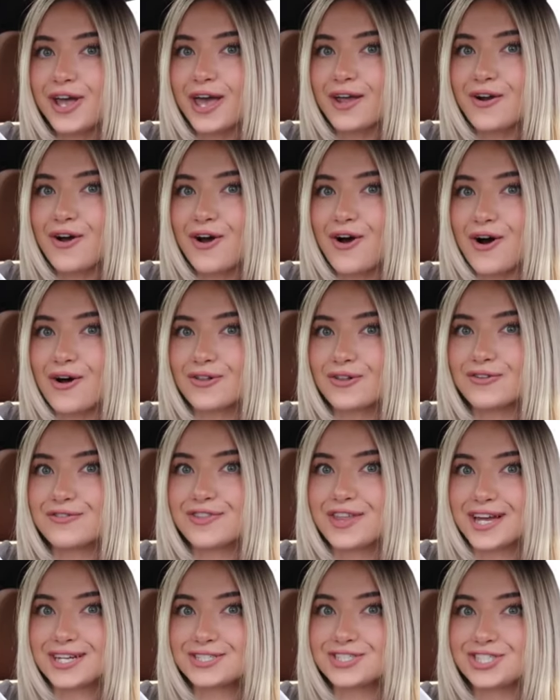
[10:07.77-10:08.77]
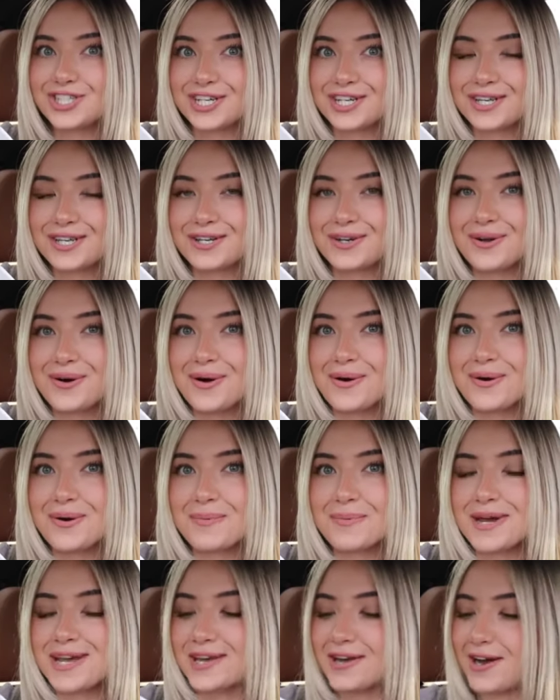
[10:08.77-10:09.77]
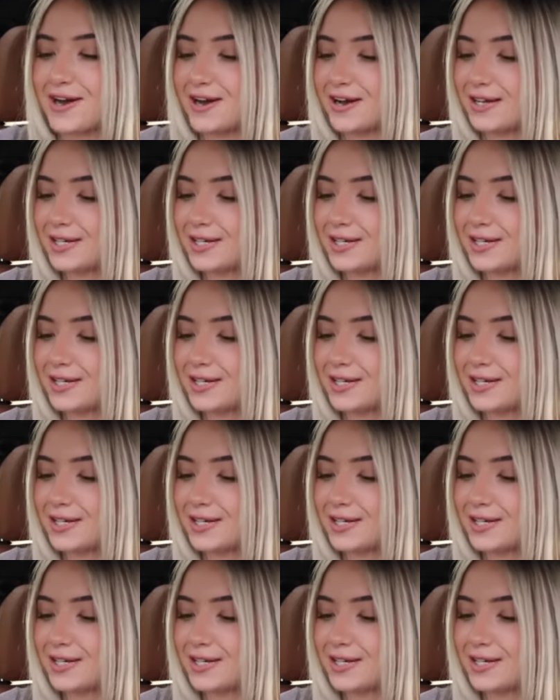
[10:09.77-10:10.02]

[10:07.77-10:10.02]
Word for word: Look at all of that chicken. Oh my